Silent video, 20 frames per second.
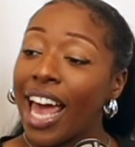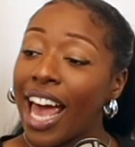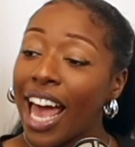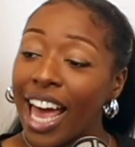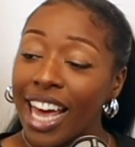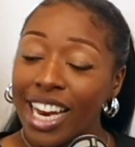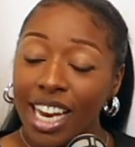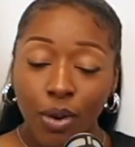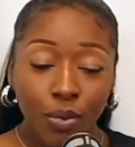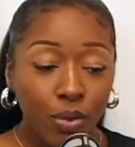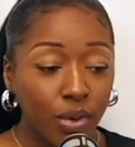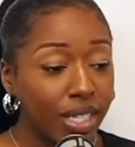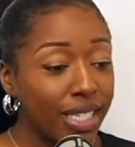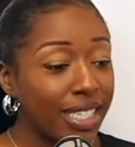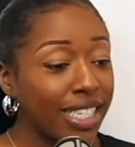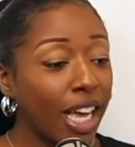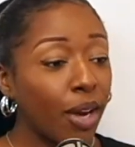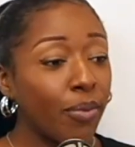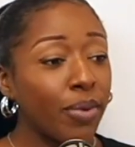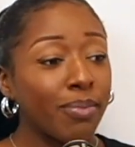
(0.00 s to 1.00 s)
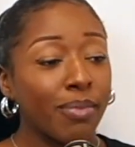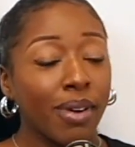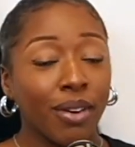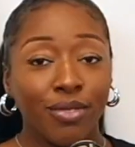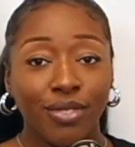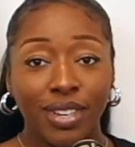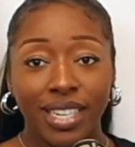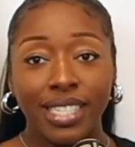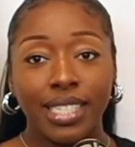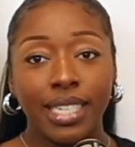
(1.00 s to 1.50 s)
And I would say with my
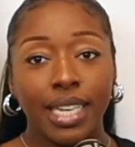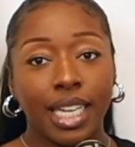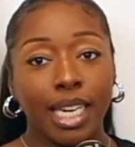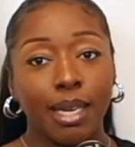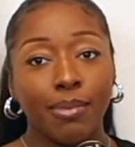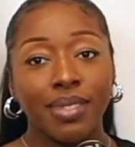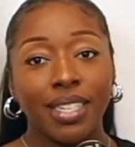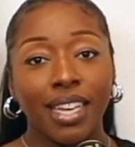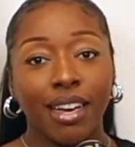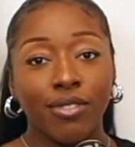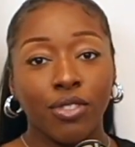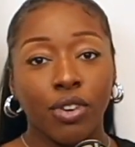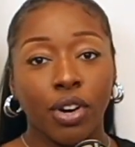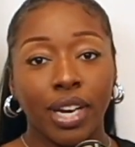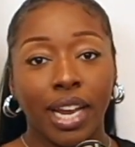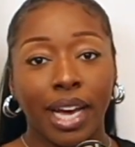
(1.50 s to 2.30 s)
recent clips that have gone